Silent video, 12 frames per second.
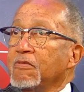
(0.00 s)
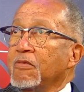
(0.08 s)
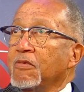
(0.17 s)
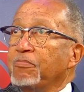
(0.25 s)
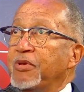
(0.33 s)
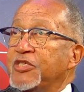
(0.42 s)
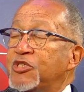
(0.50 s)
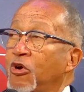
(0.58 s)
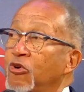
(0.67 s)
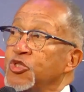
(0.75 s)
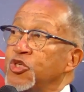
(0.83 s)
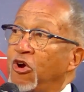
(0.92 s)
be so
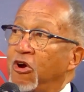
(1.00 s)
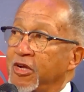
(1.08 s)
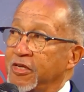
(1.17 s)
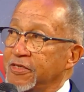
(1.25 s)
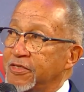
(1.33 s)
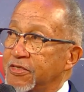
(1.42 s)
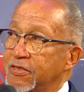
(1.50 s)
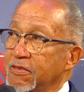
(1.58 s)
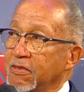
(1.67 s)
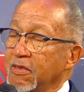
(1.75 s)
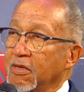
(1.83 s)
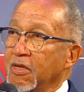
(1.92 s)
joyous
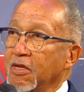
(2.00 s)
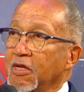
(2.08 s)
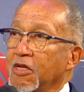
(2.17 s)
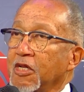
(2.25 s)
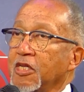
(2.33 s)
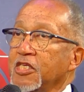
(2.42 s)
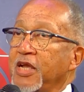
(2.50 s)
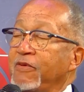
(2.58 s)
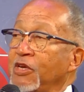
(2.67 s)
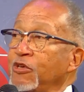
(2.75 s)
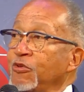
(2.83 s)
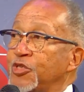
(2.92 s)
that we
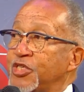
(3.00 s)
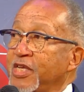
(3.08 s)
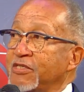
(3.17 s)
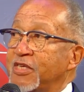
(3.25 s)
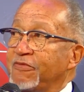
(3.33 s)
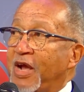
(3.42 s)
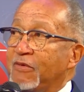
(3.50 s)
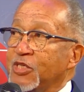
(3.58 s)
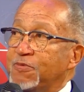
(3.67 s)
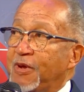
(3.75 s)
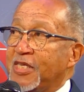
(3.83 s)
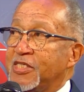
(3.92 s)
lose sense of our
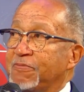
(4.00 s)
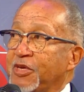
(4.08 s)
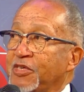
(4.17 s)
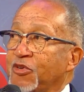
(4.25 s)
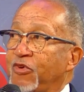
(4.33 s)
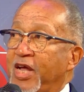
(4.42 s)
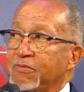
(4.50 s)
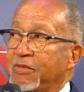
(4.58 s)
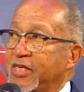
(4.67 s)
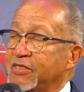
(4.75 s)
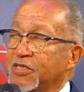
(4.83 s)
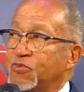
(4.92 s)
responsibility to go out and make
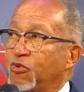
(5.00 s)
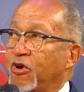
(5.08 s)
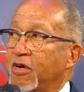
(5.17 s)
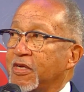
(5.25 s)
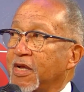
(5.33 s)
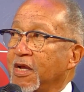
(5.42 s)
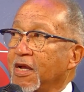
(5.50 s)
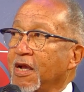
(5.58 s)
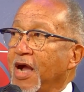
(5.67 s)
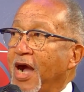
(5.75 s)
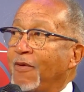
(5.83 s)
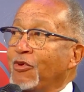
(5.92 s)
this work.
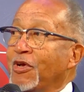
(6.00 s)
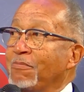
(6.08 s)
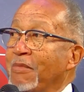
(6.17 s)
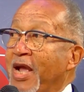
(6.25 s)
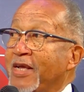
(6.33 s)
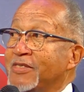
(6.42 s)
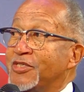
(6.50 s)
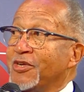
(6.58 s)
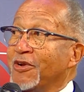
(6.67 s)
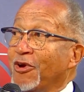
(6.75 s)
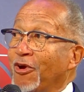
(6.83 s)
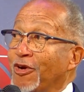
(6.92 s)
I want to match
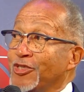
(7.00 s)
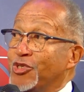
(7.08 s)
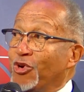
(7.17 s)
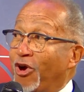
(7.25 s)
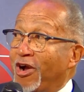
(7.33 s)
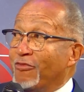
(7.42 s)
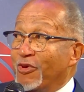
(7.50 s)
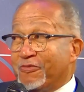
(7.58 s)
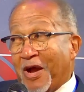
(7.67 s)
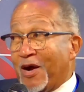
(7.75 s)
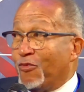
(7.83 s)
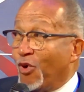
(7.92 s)
her joy with
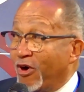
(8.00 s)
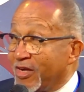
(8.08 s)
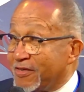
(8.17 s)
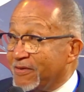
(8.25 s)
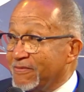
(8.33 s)
our work.